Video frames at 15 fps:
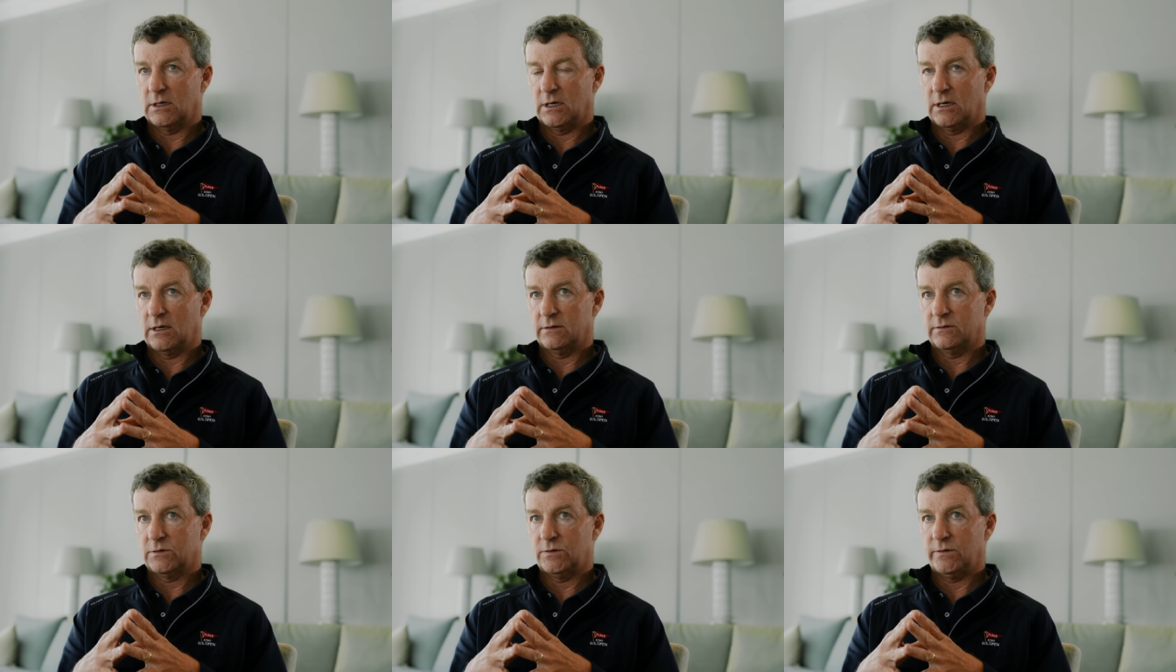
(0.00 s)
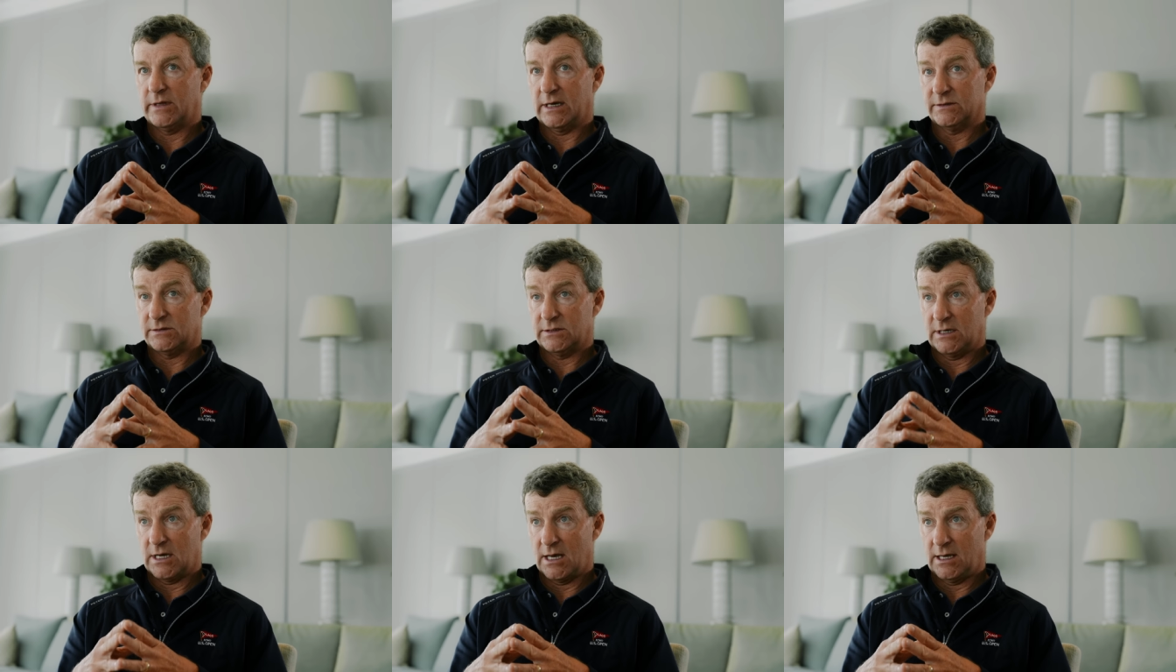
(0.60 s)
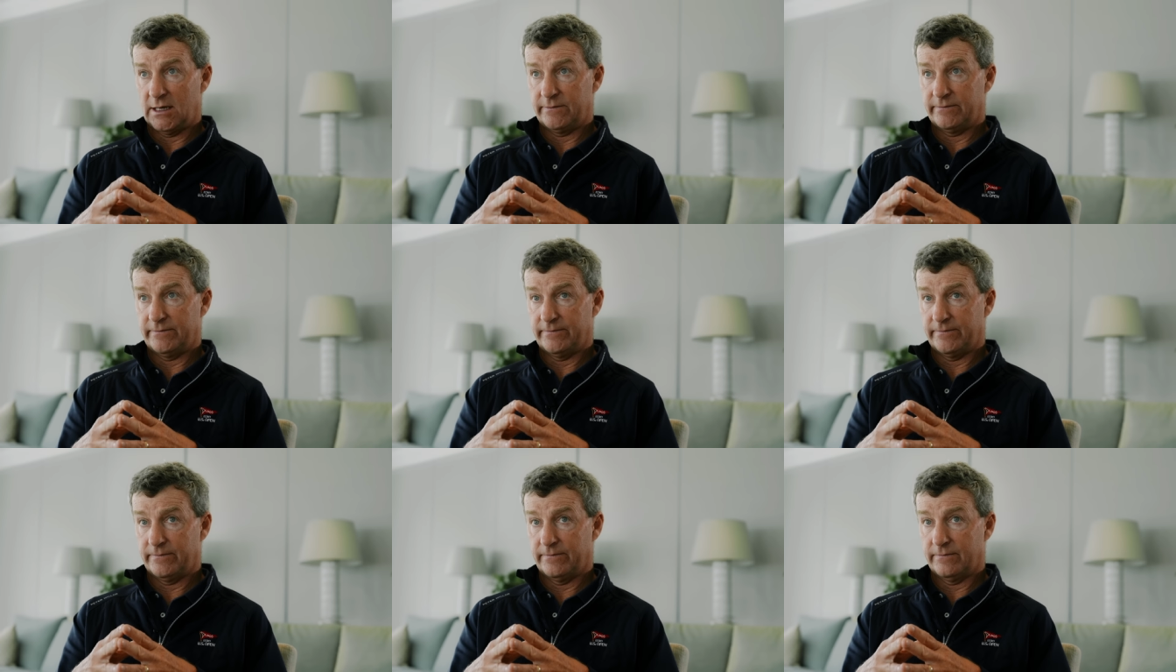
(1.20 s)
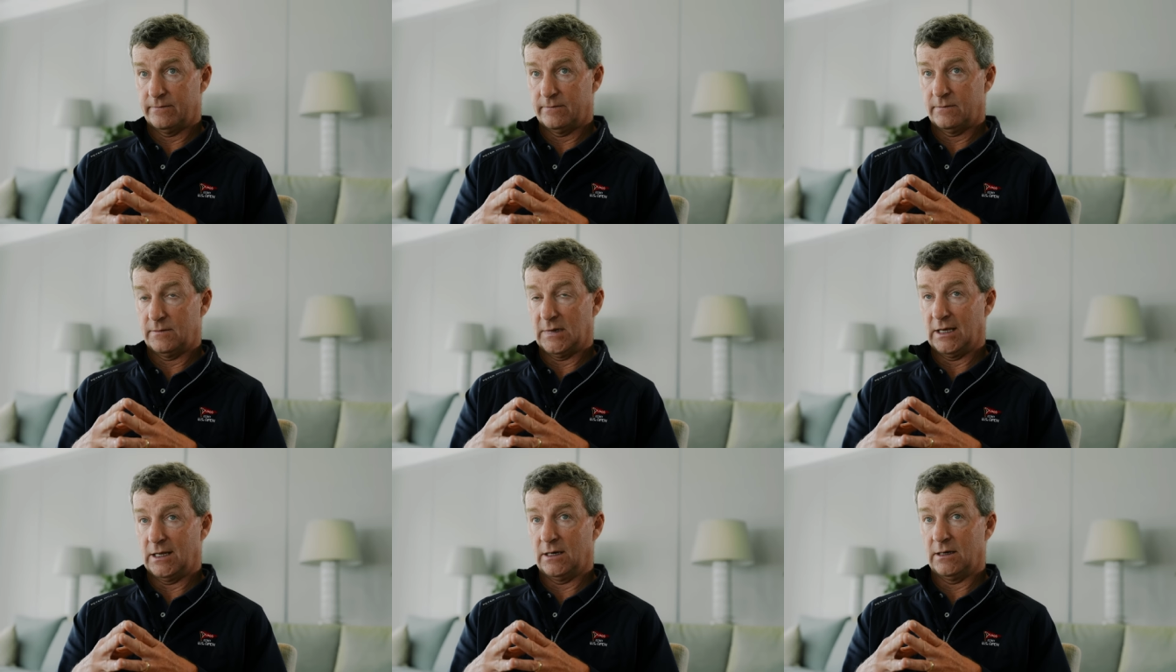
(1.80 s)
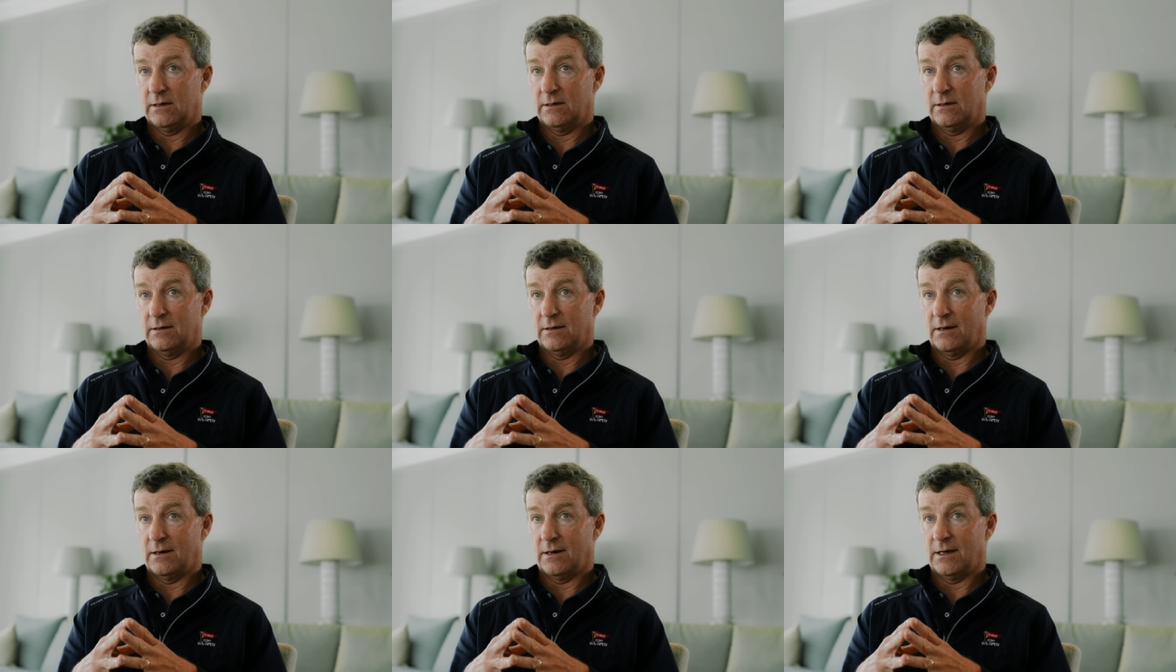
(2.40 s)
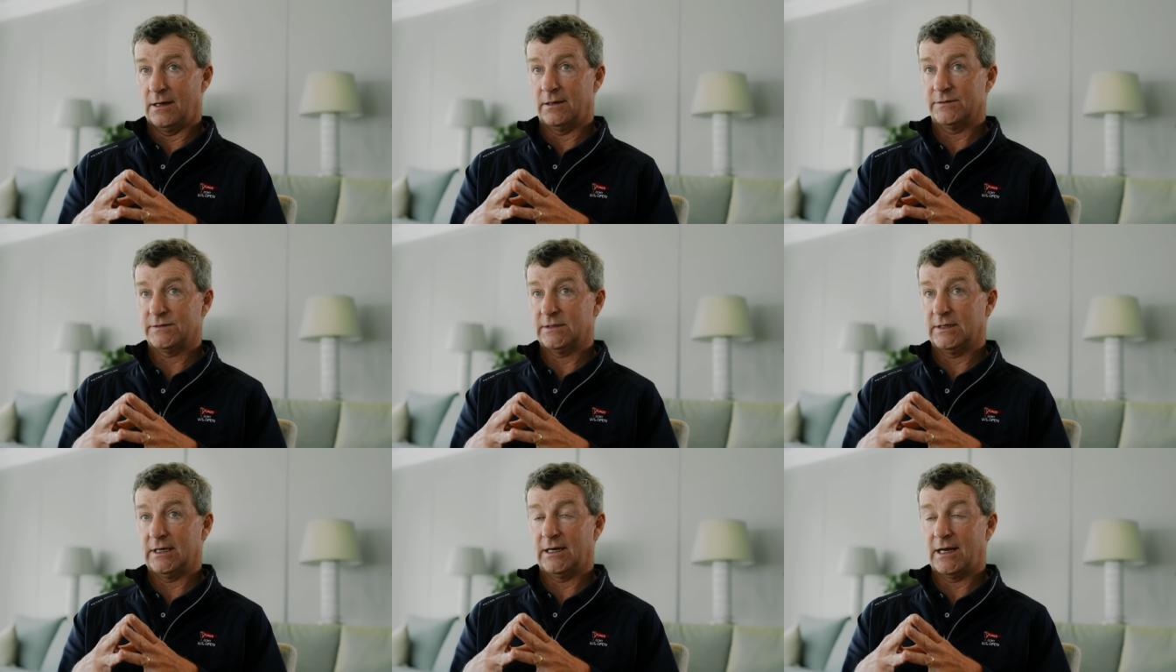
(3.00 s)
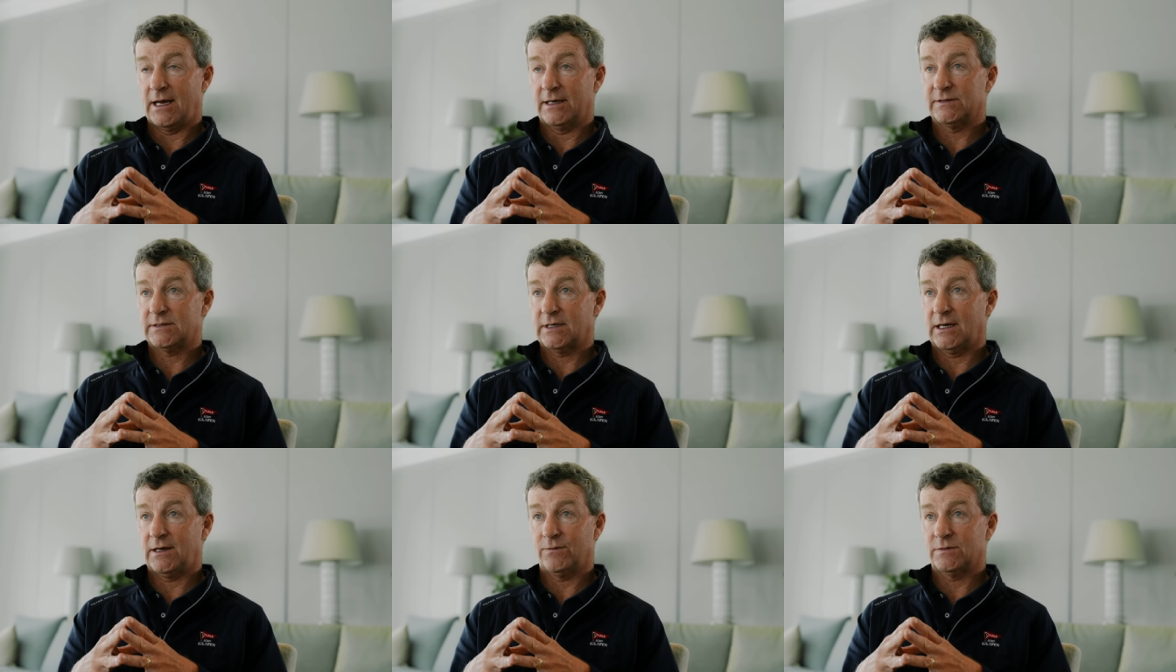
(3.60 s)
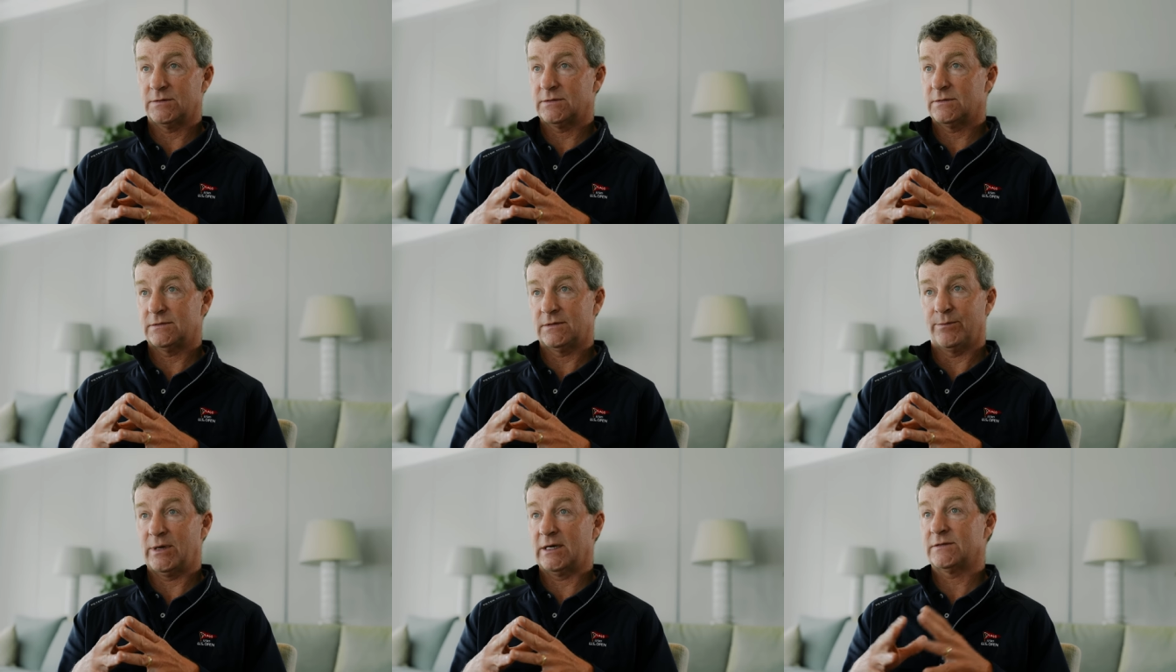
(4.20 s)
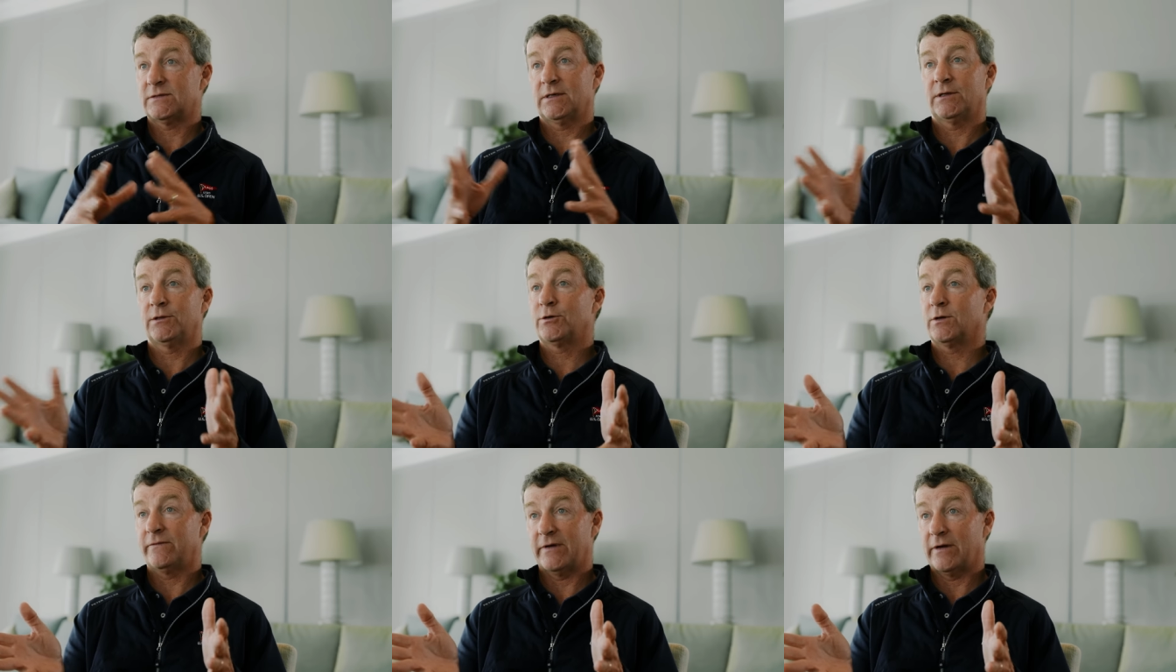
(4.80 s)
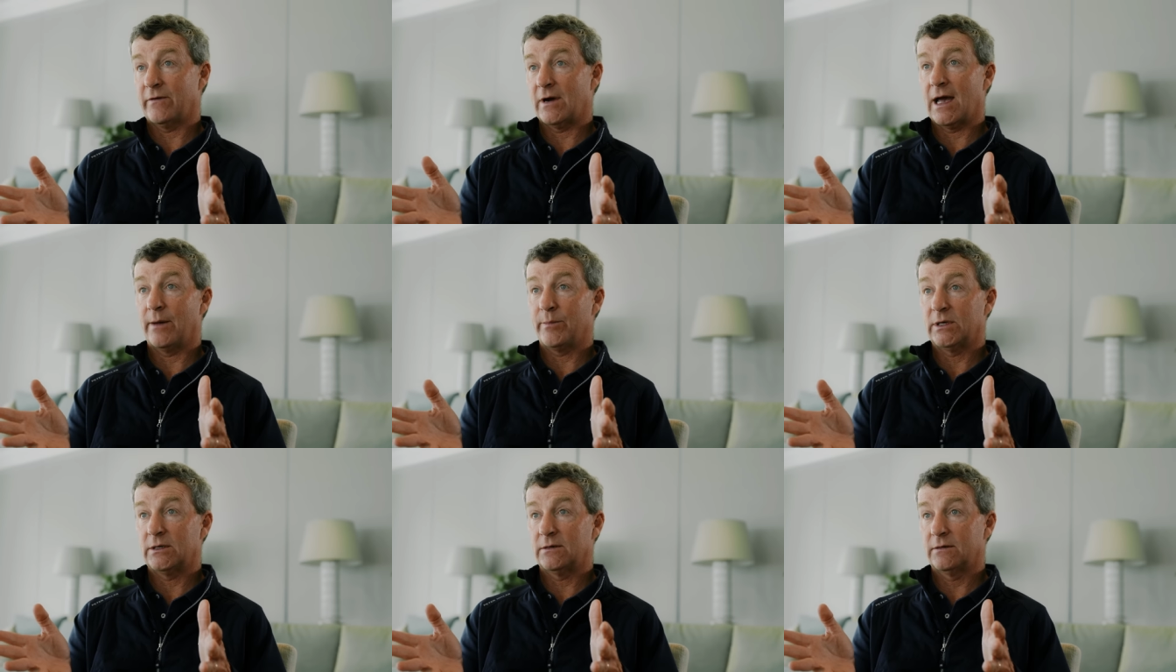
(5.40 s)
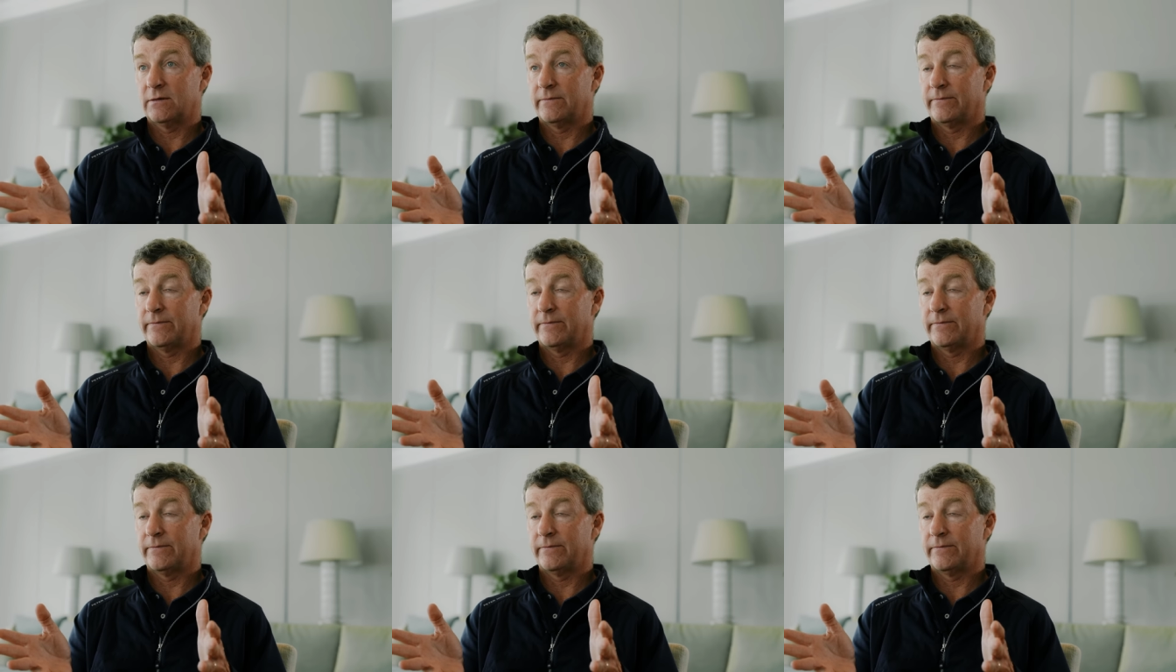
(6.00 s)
uh, two thousand nine. And honestly, in hindsight, it was the best thing that could have ever happened.